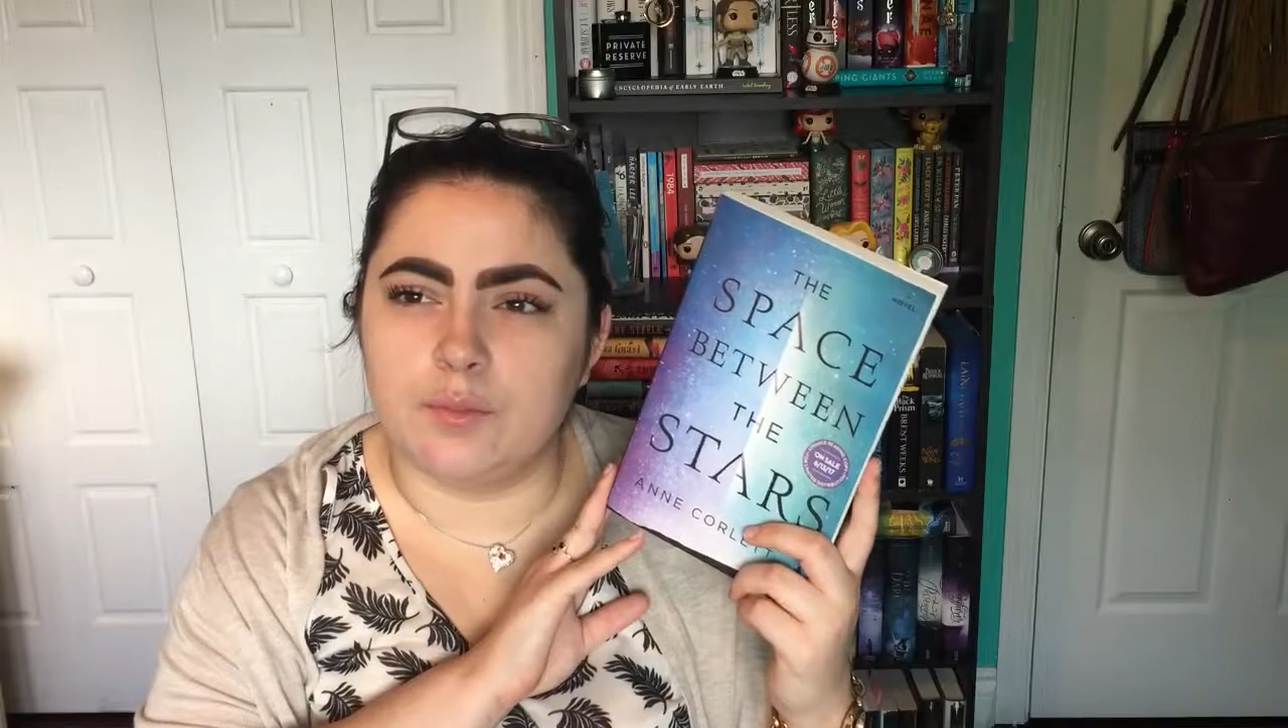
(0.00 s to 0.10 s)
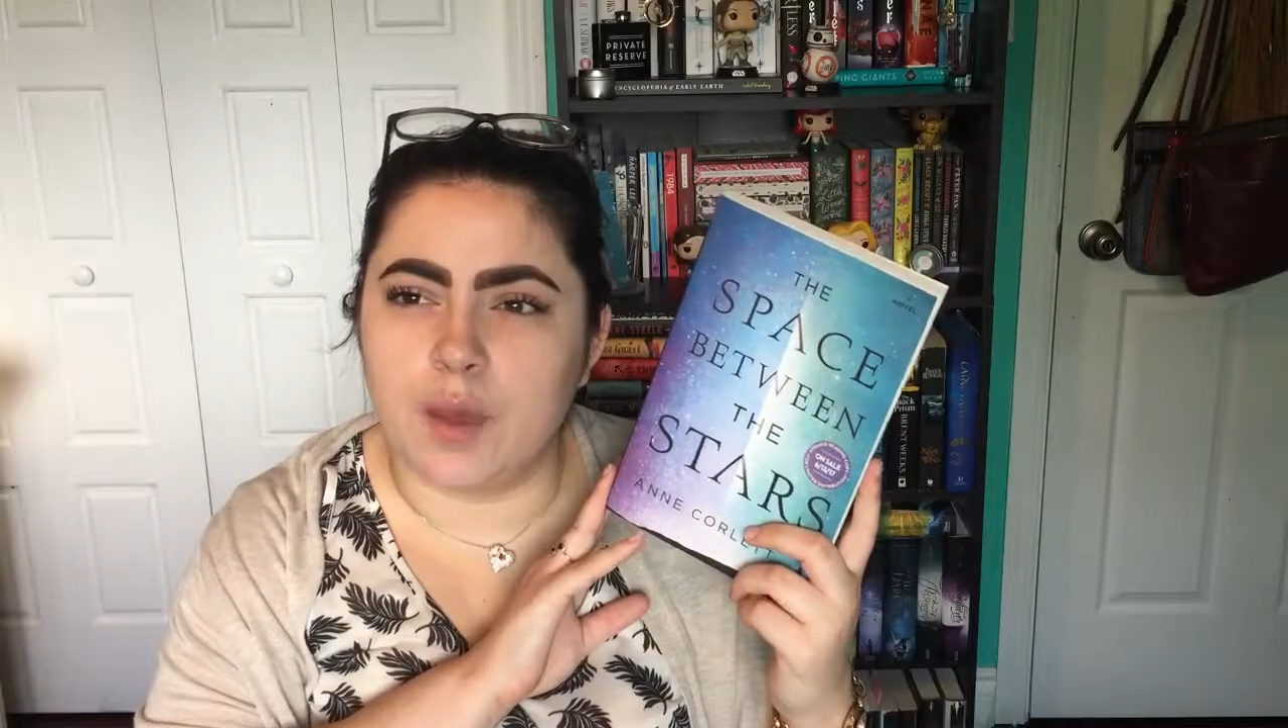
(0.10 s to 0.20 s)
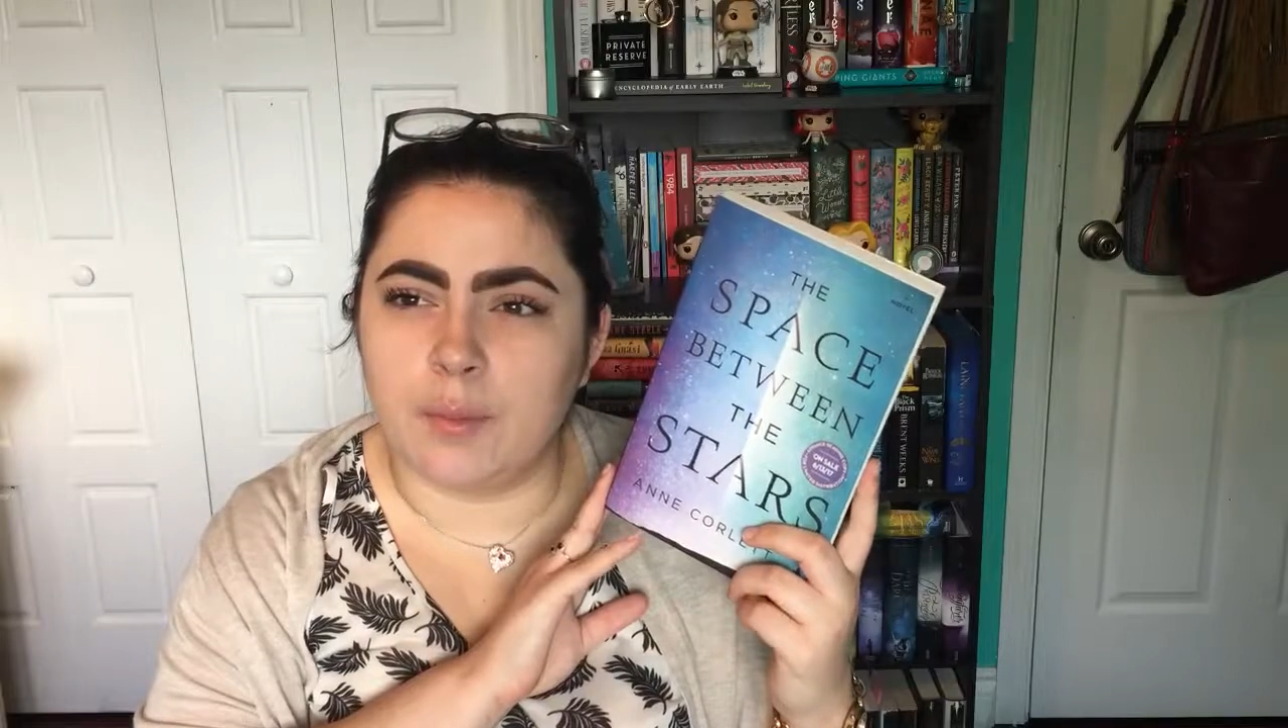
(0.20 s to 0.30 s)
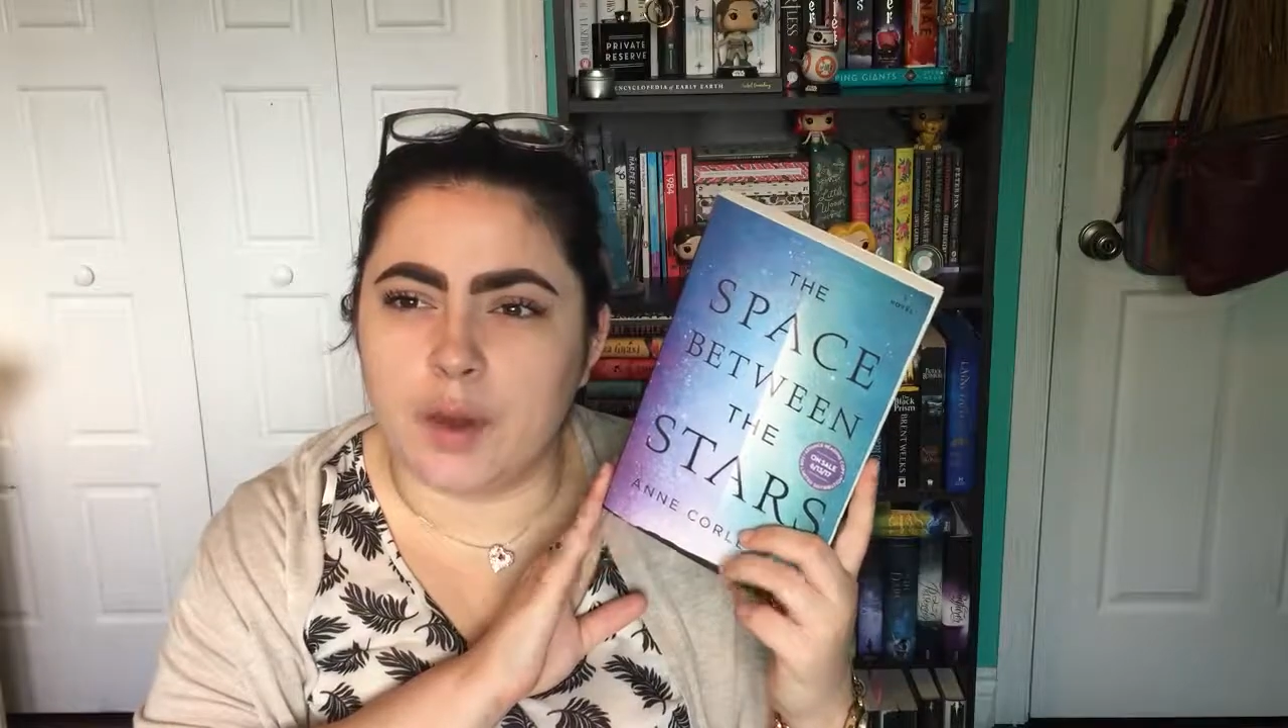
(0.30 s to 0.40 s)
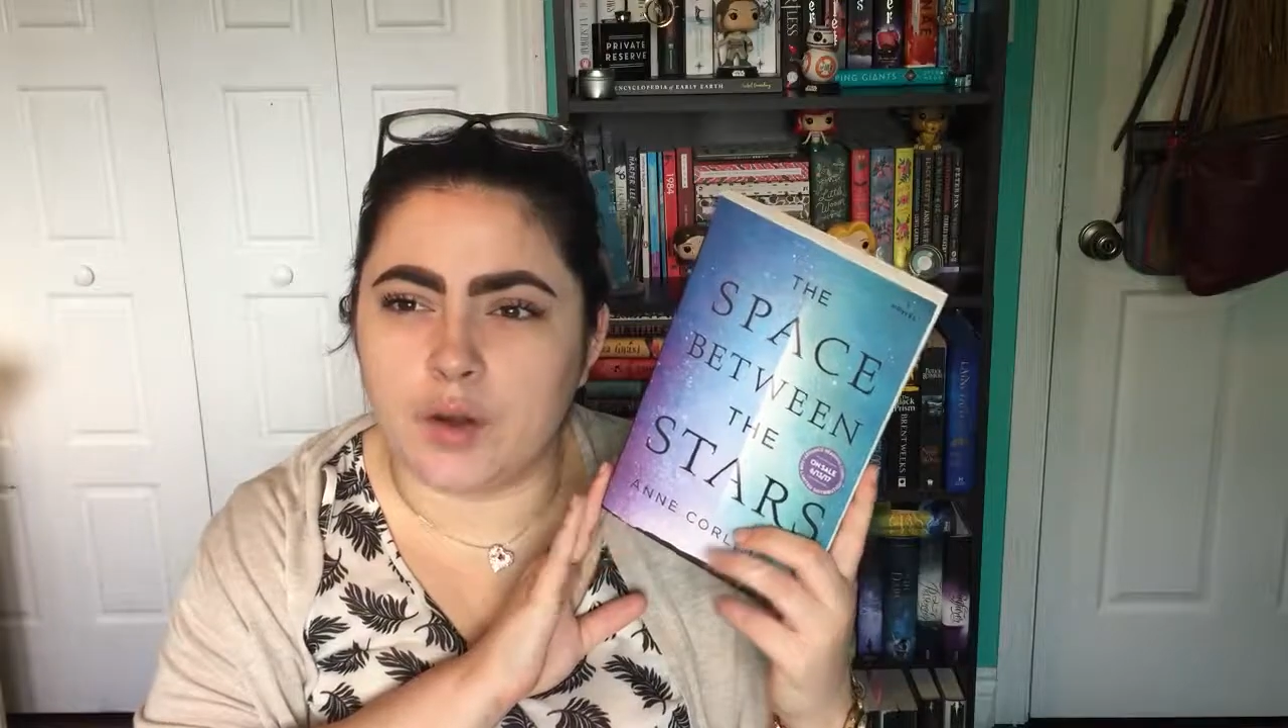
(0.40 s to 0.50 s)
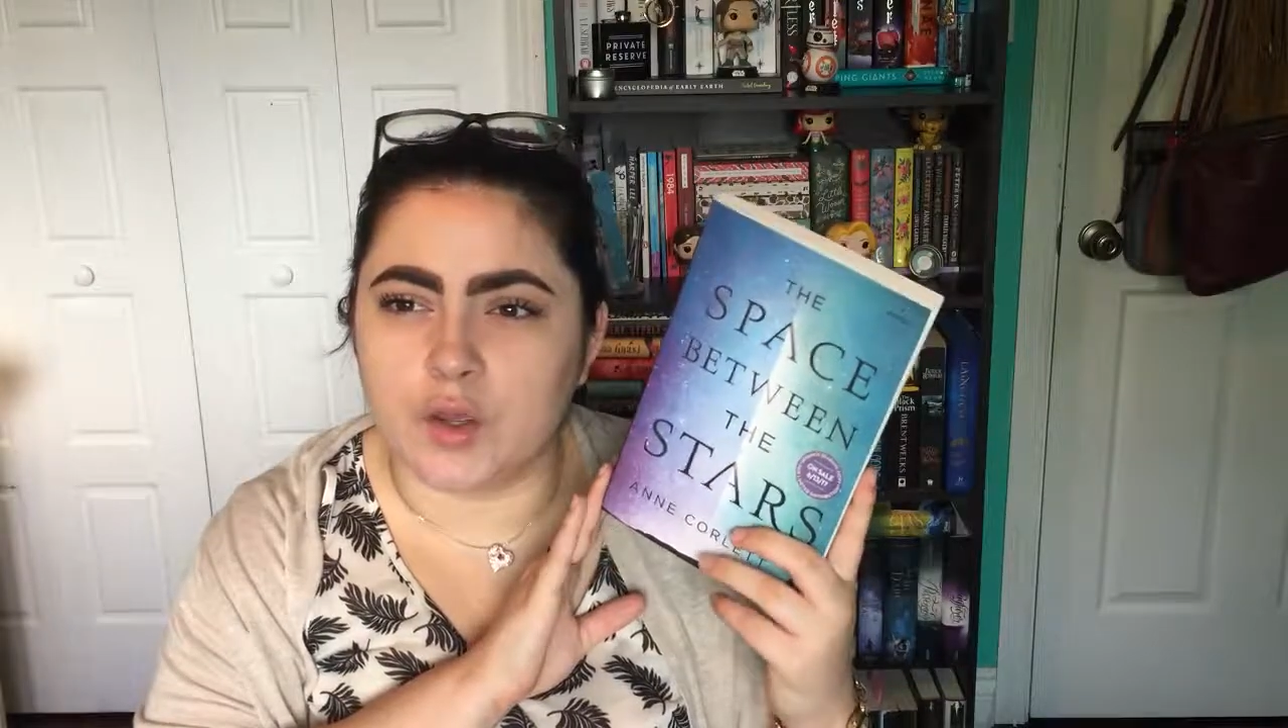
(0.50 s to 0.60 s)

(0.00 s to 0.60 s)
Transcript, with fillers: about a